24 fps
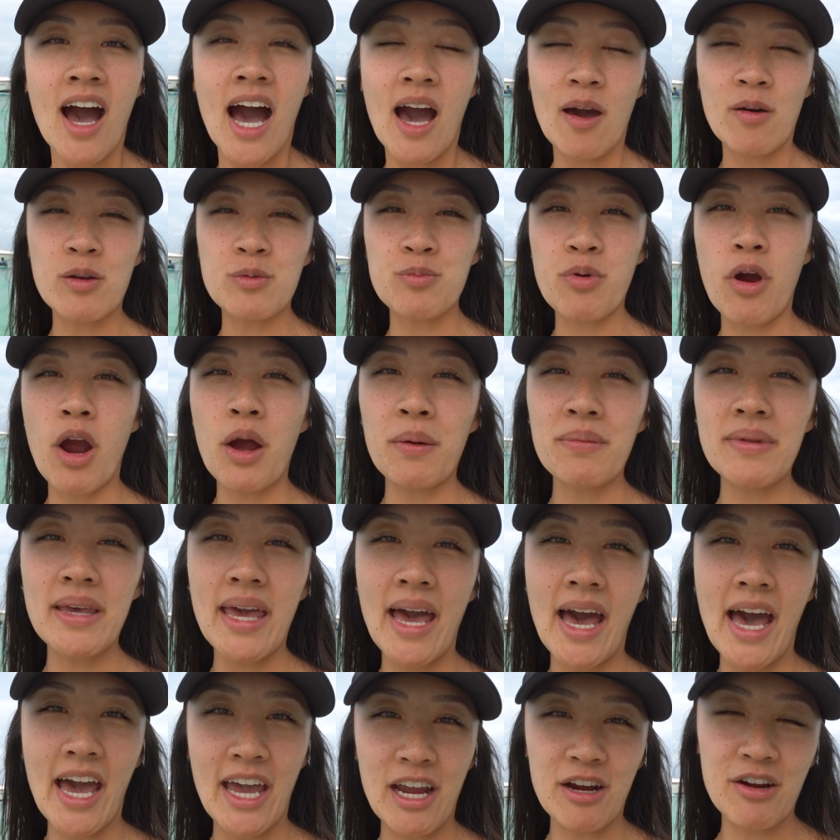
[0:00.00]
I would probably
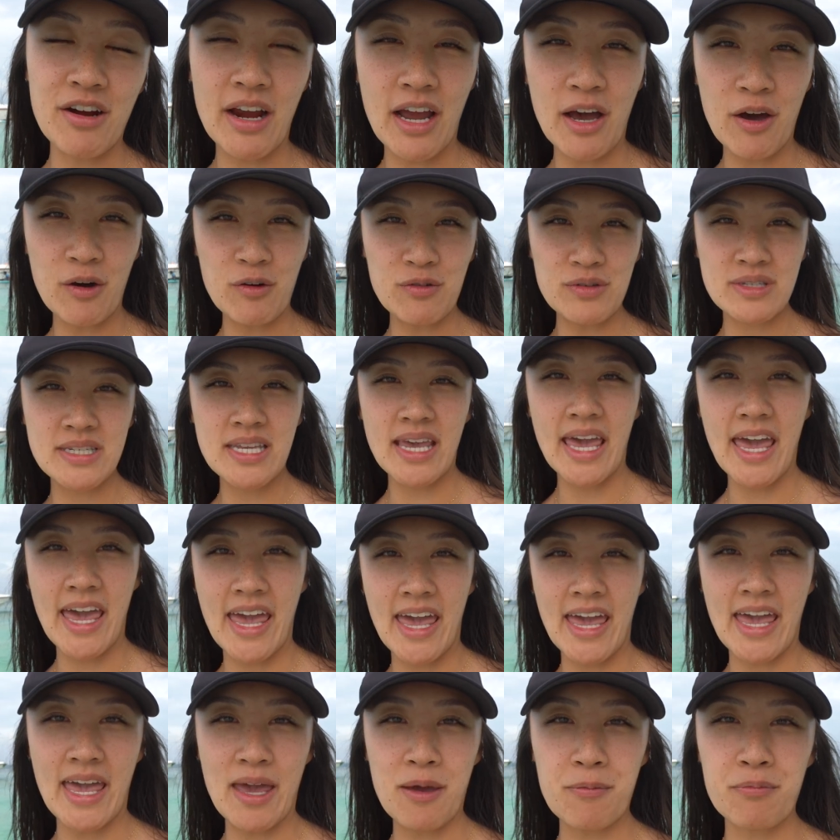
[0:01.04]
hire out
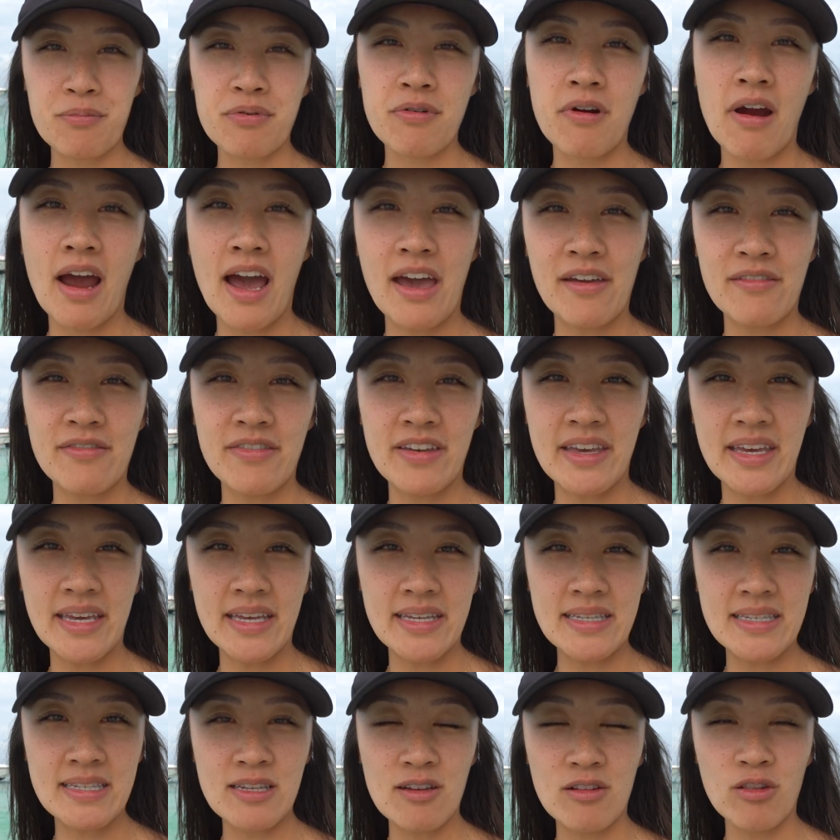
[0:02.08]
a
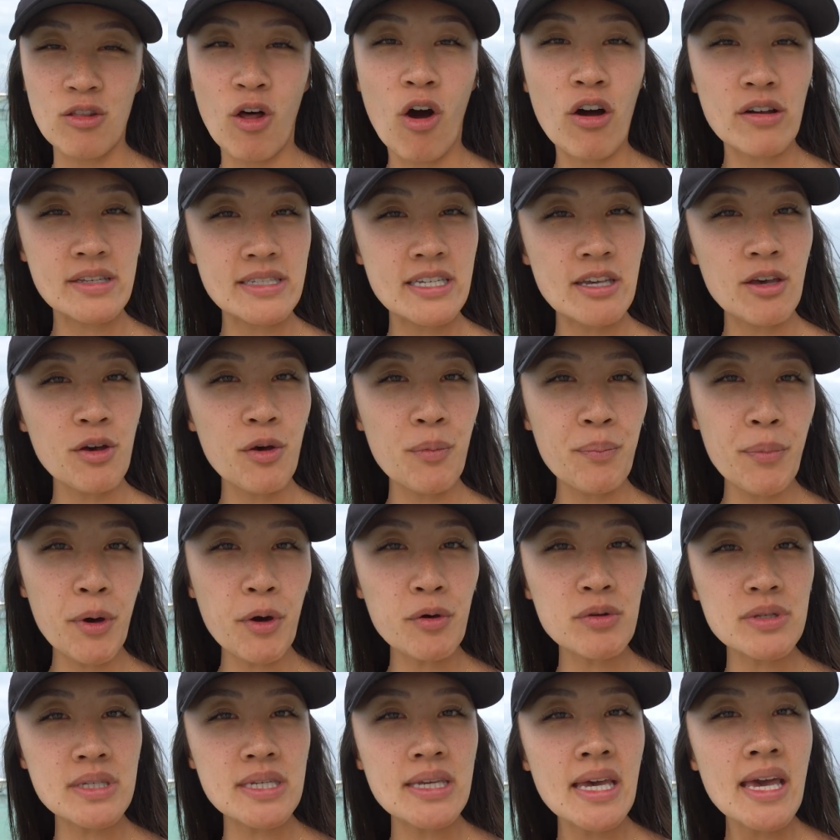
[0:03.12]
private longtail
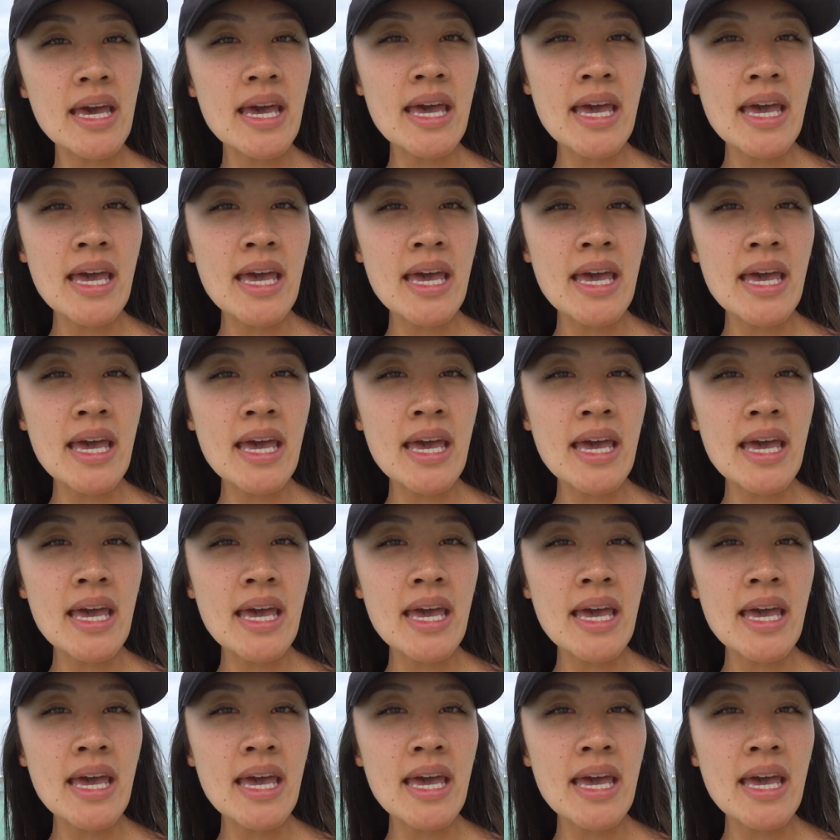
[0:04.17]
boat.